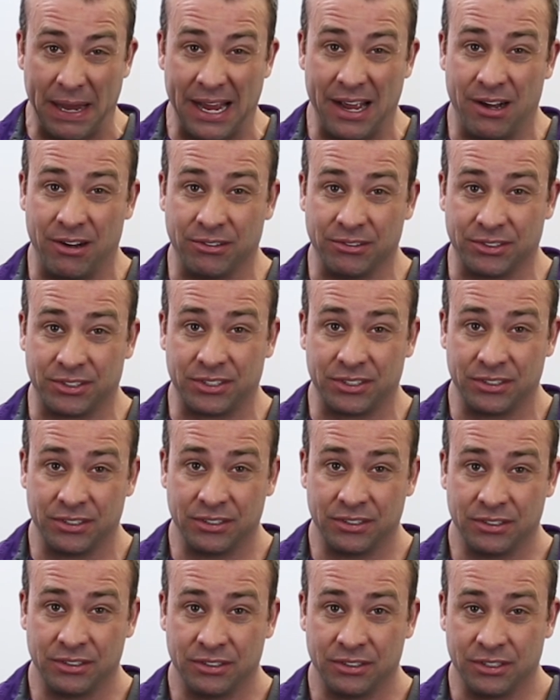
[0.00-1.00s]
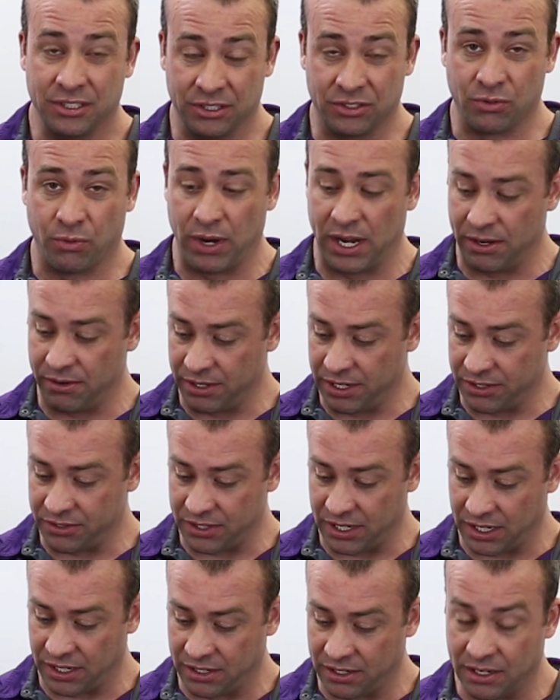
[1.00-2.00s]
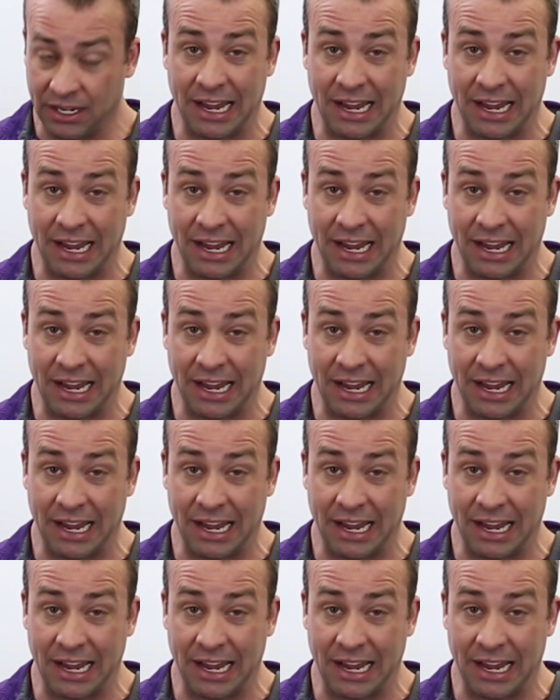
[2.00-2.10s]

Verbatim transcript: pounds is the weight on this thing,